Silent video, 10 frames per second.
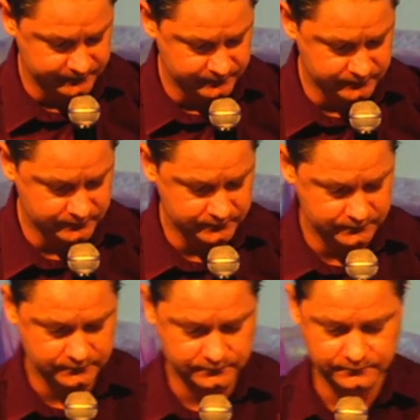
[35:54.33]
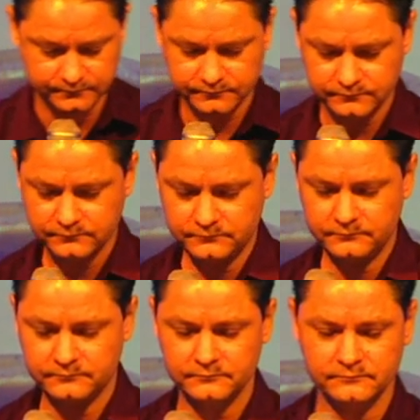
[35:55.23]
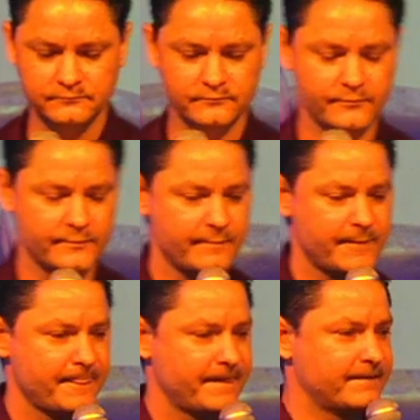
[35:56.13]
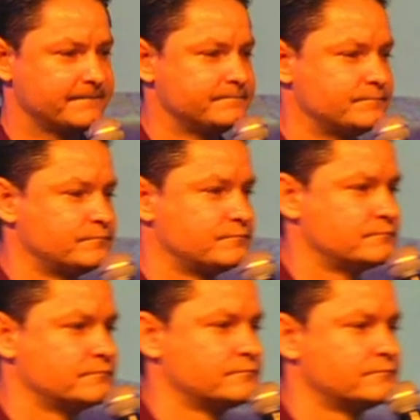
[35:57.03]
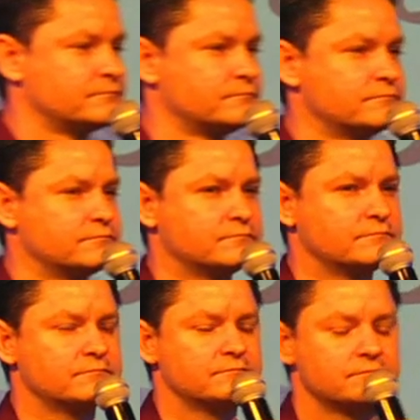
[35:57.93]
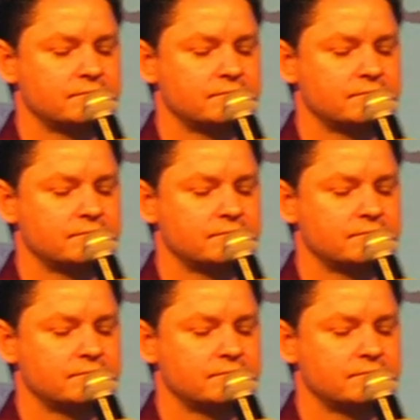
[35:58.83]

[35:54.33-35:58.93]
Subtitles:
[no speech]